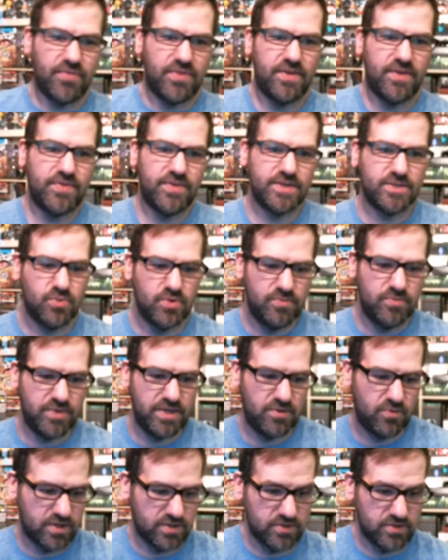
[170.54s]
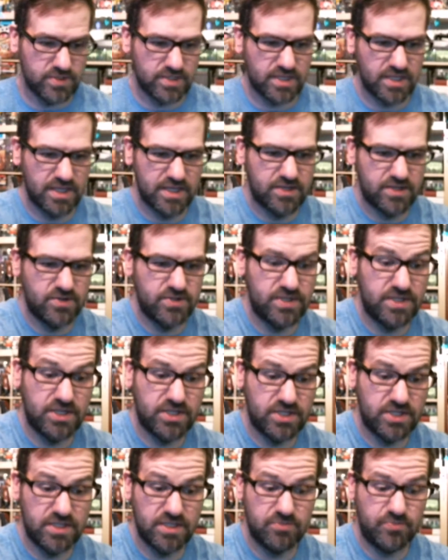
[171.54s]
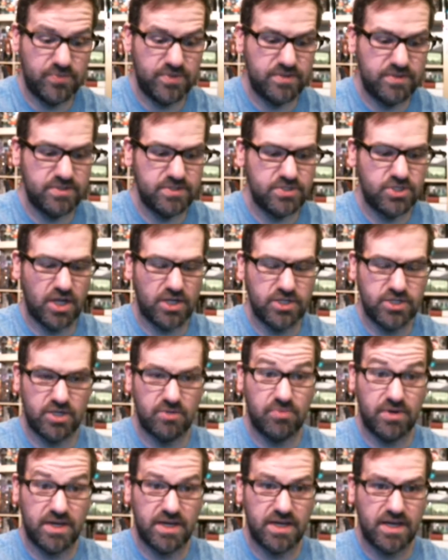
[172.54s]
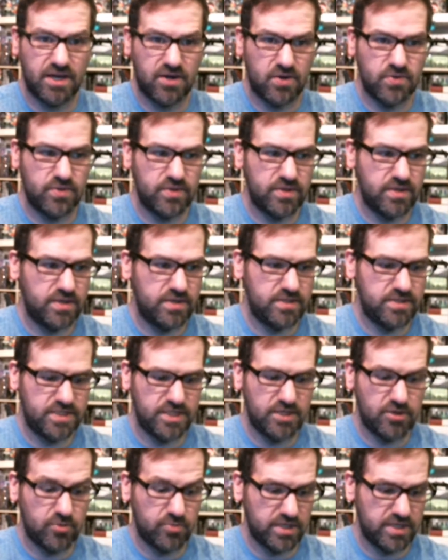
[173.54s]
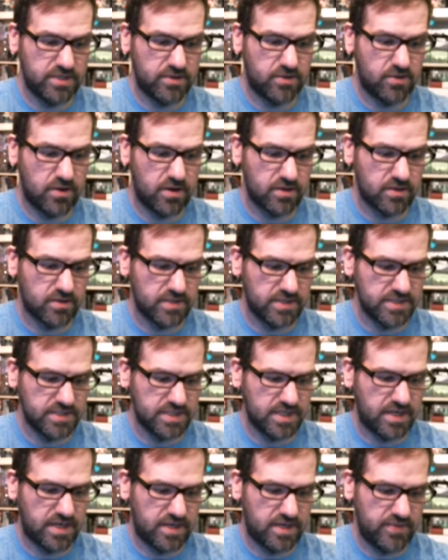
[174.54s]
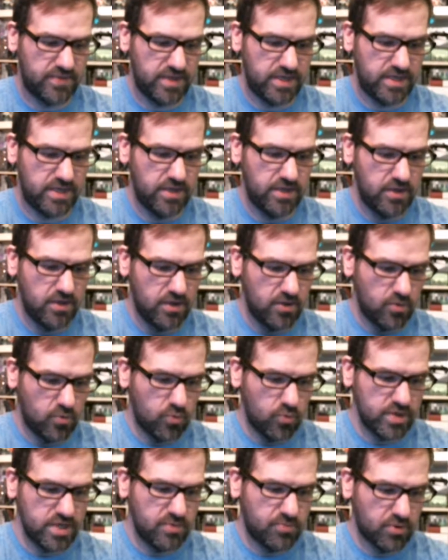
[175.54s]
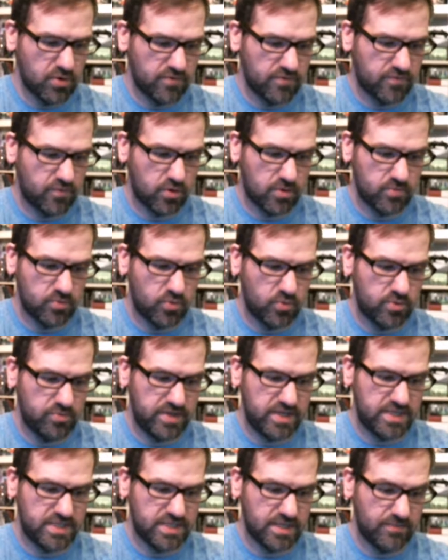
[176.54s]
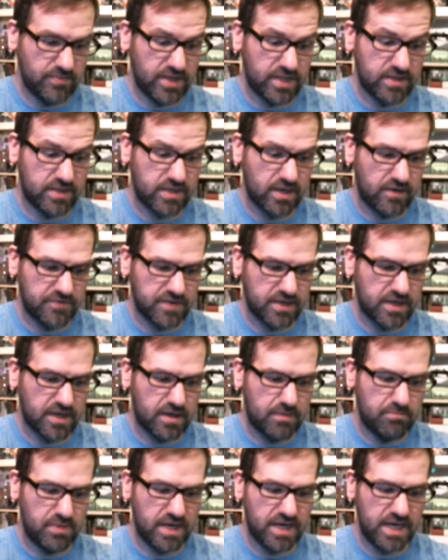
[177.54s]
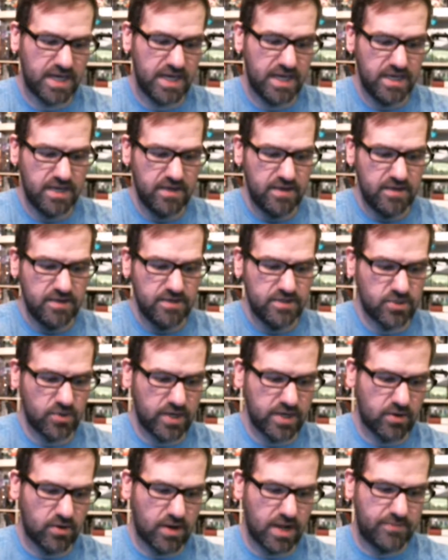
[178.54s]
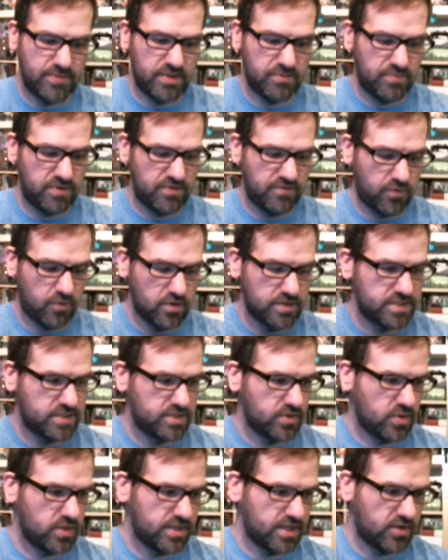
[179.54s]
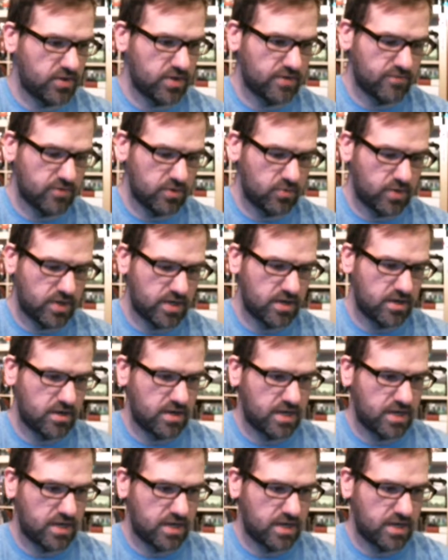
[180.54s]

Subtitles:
that this would be one of those collector's editions, judging by how the Xenoblade Chronicles on the Wii performed, would be something tough to come by. So I grabbed it before it sold out everywhere,